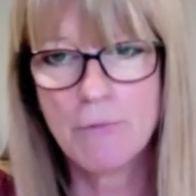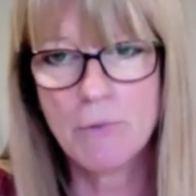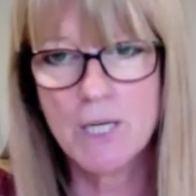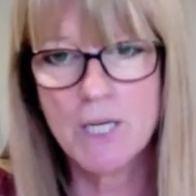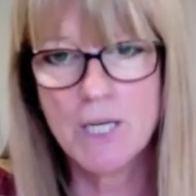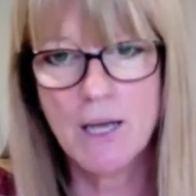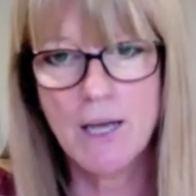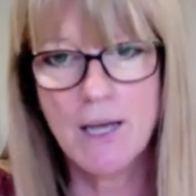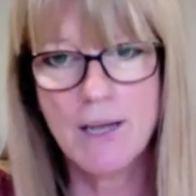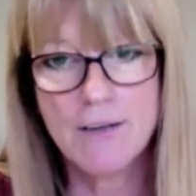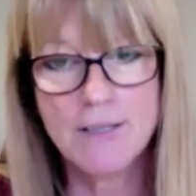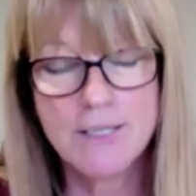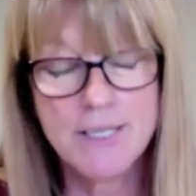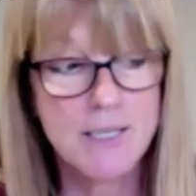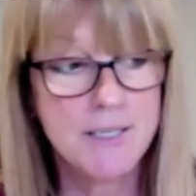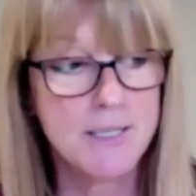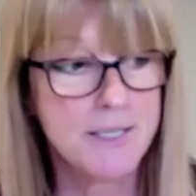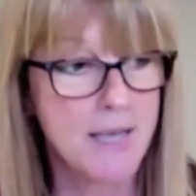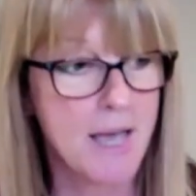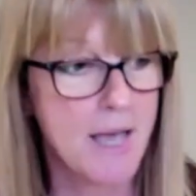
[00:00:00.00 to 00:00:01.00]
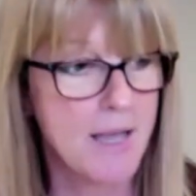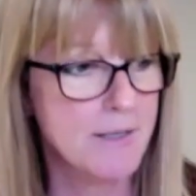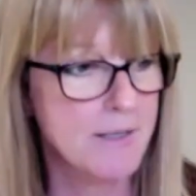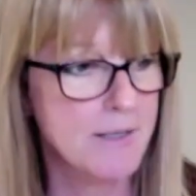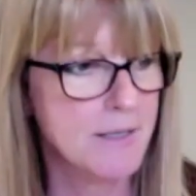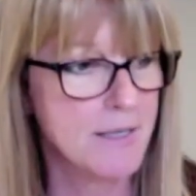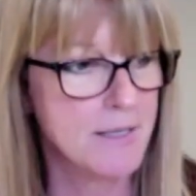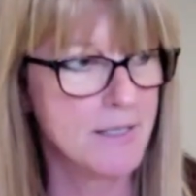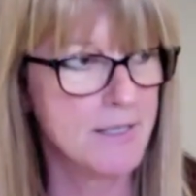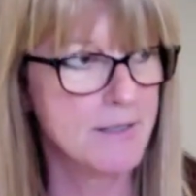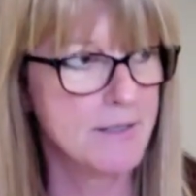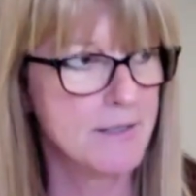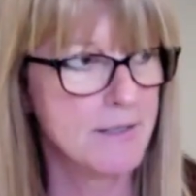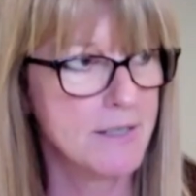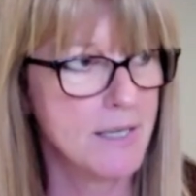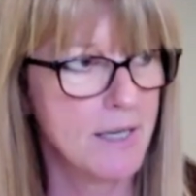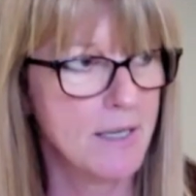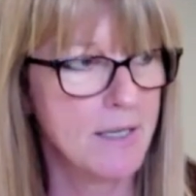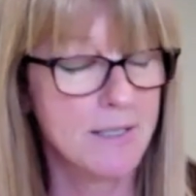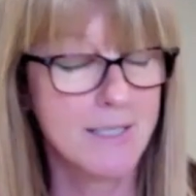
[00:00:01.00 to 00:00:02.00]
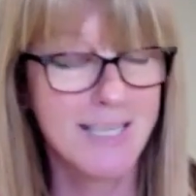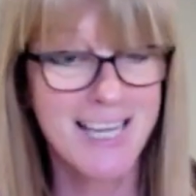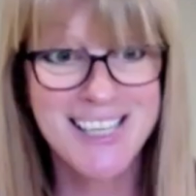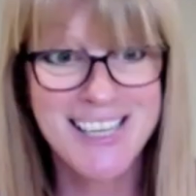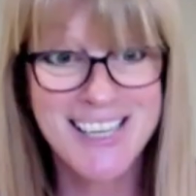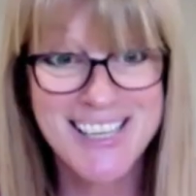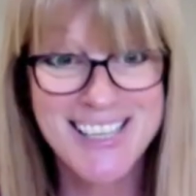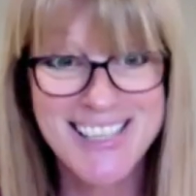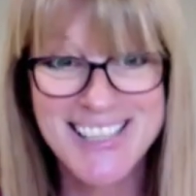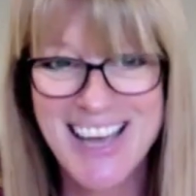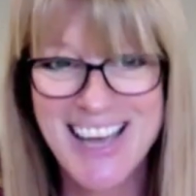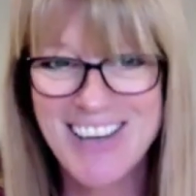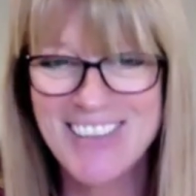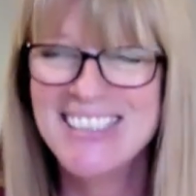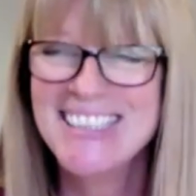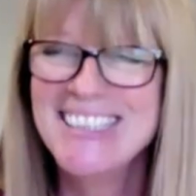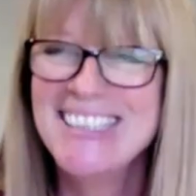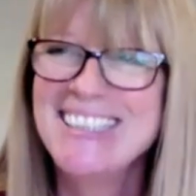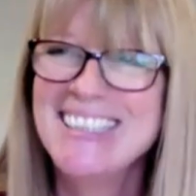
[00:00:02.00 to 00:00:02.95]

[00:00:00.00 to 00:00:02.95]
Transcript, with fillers: We, and since then, so that's uh, 10 years now,